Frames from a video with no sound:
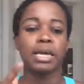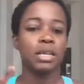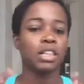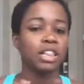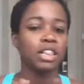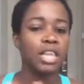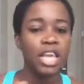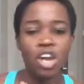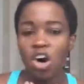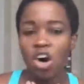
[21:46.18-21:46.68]

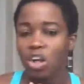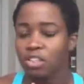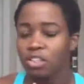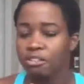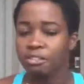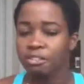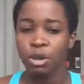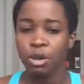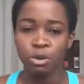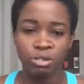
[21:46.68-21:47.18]
link all the
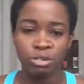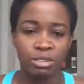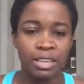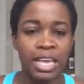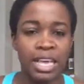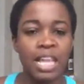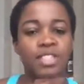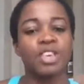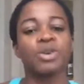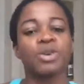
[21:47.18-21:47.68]
flows
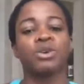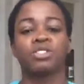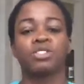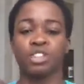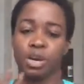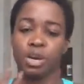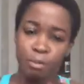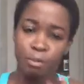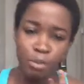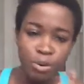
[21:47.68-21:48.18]
together. You'll
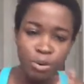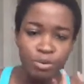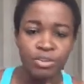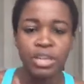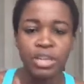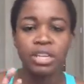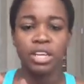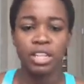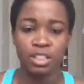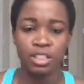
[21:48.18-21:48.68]
start
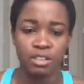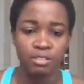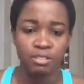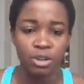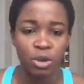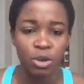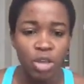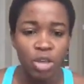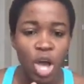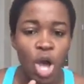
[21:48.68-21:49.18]
moving in the
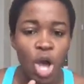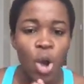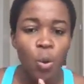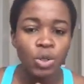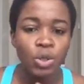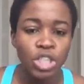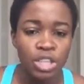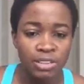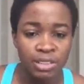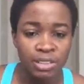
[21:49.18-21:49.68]
flows.
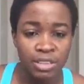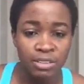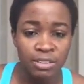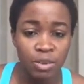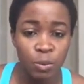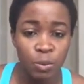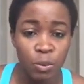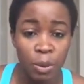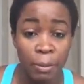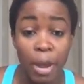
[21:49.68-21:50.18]
Would you consider this
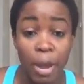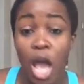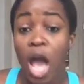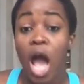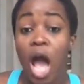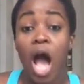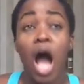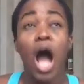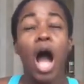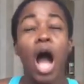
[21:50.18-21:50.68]
a warm?
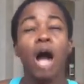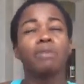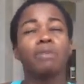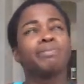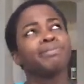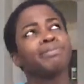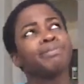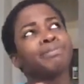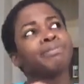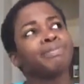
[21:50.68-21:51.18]

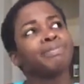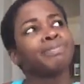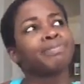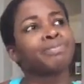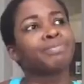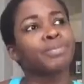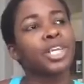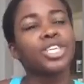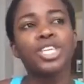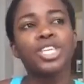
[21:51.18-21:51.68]

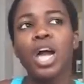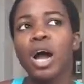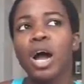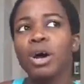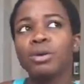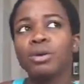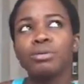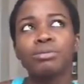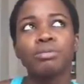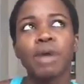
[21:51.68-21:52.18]

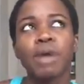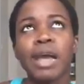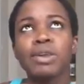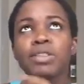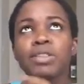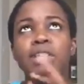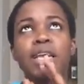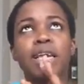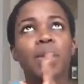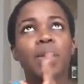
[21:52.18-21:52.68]
No, I
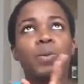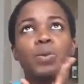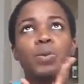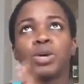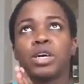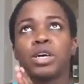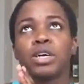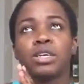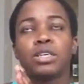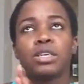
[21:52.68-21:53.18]
don't think I
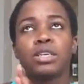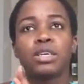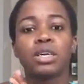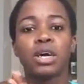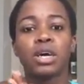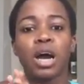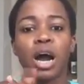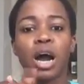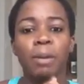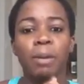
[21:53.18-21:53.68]
would,
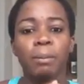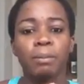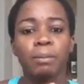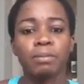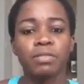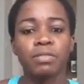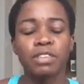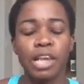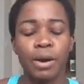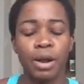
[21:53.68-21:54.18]

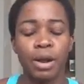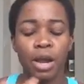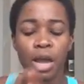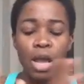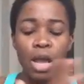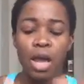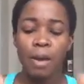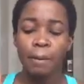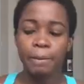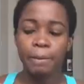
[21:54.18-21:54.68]
Sarah,
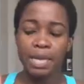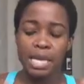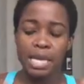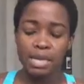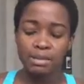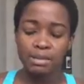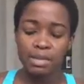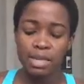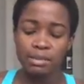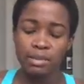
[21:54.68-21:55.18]

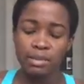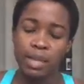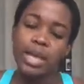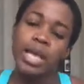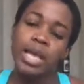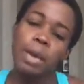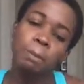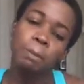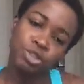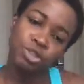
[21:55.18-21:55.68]
because it's a
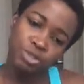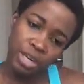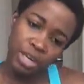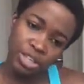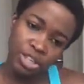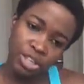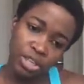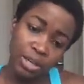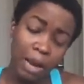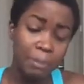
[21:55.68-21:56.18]
hip
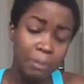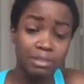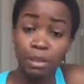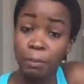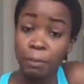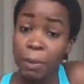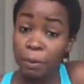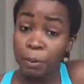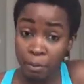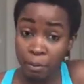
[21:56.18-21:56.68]
stretcher. I mean, some
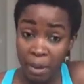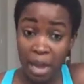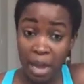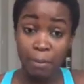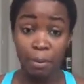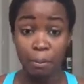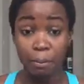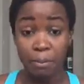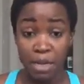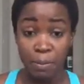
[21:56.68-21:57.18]
people might,
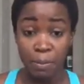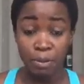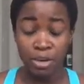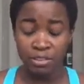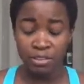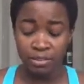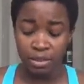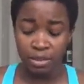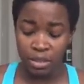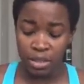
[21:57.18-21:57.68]
but me
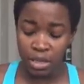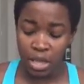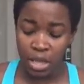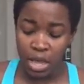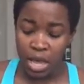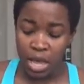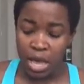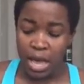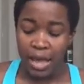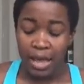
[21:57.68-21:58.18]
personally,
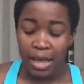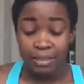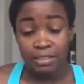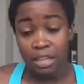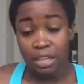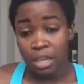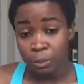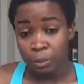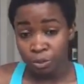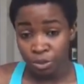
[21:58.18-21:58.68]
it's
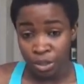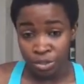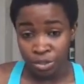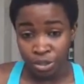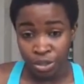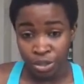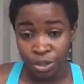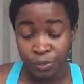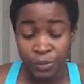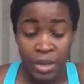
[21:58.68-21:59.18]
a hip
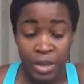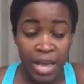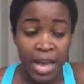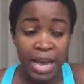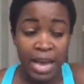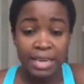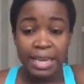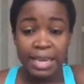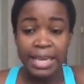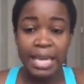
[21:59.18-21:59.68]
stretcher.
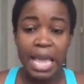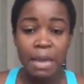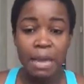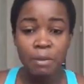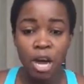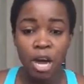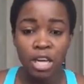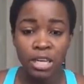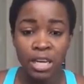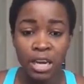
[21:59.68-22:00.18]
And I came
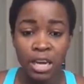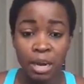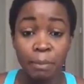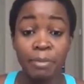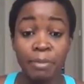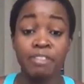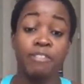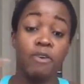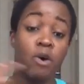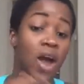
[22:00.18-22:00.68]
on here
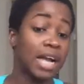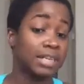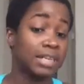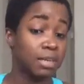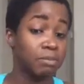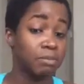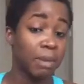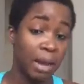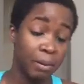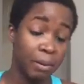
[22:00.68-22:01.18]
before I
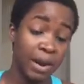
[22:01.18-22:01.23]
did my